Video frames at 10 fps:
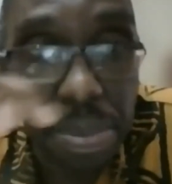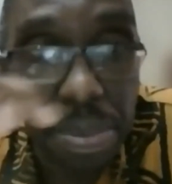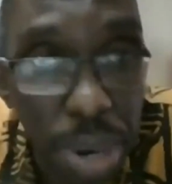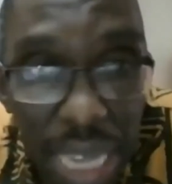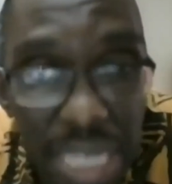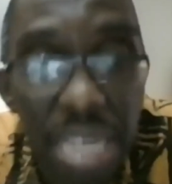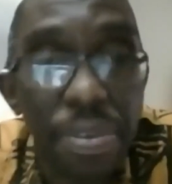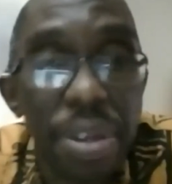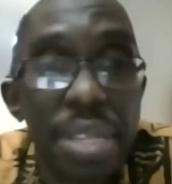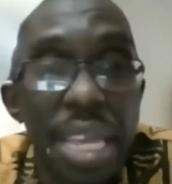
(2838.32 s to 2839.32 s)
products and
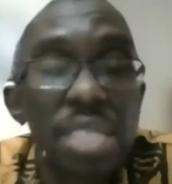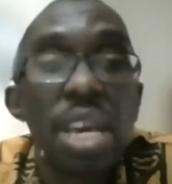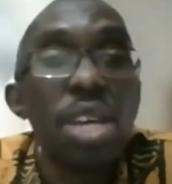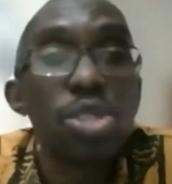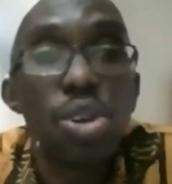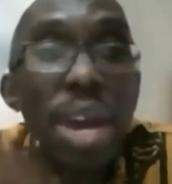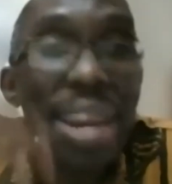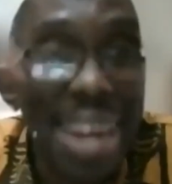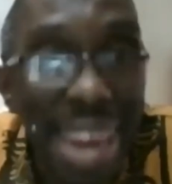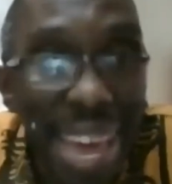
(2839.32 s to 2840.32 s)
different things. So you can
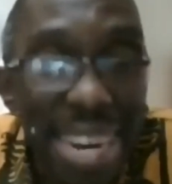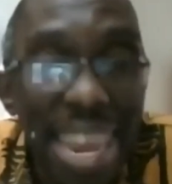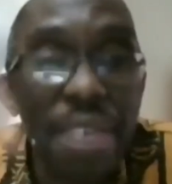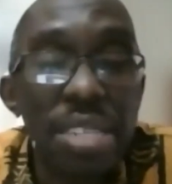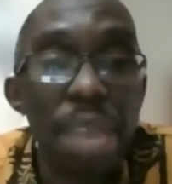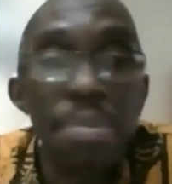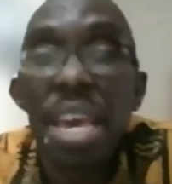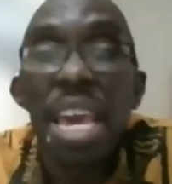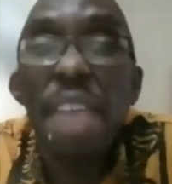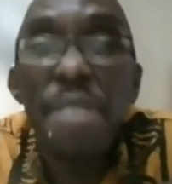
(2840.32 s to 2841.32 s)
learn every time,
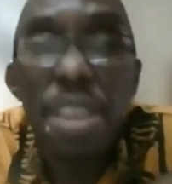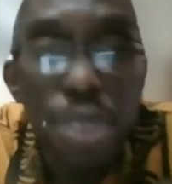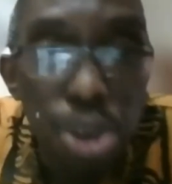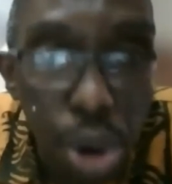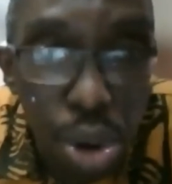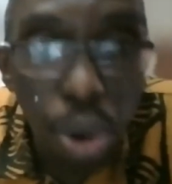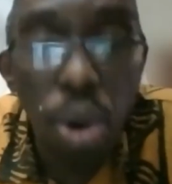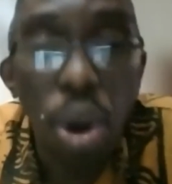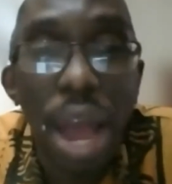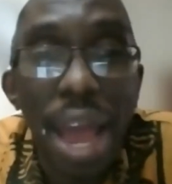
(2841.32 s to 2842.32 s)
even if you don't
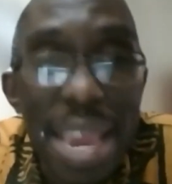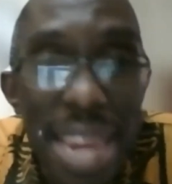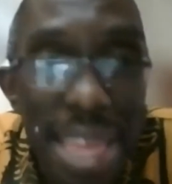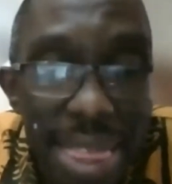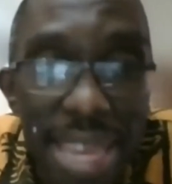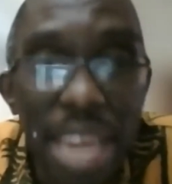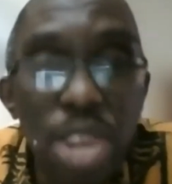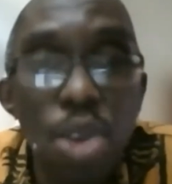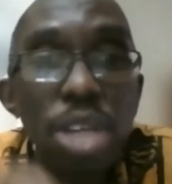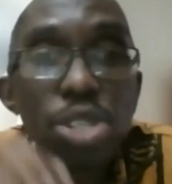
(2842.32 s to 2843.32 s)
know anything and
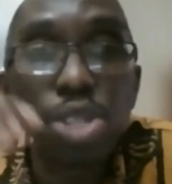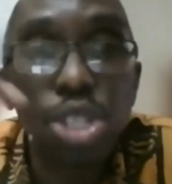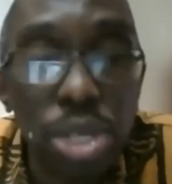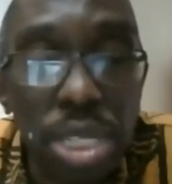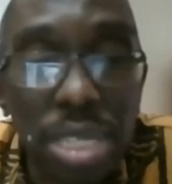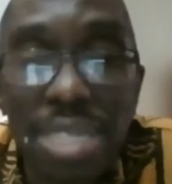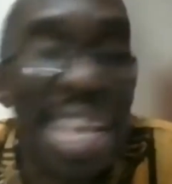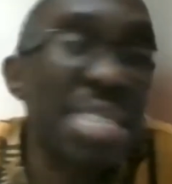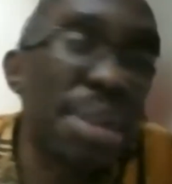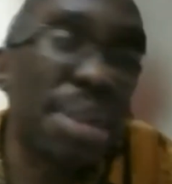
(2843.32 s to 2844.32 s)
you want to show.
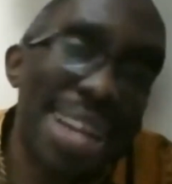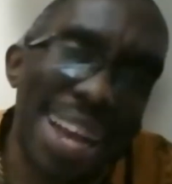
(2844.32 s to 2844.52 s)
Tell someone,